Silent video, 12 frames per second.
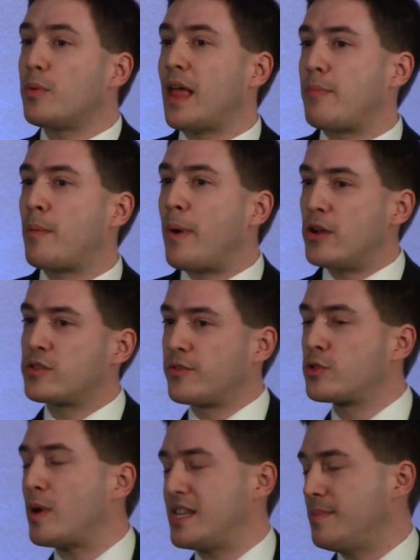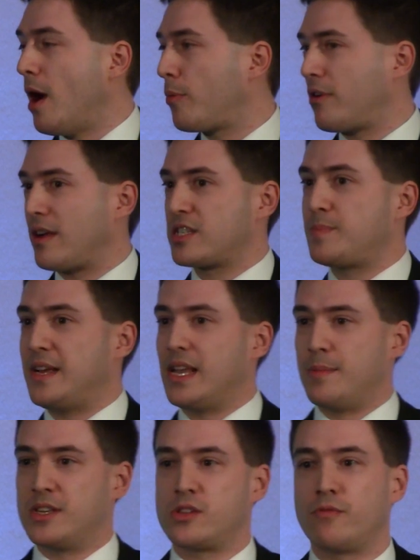their proposal for 20-mile-per-hour speed
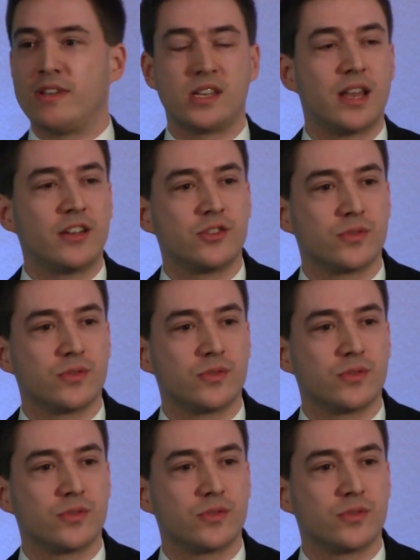limits on residential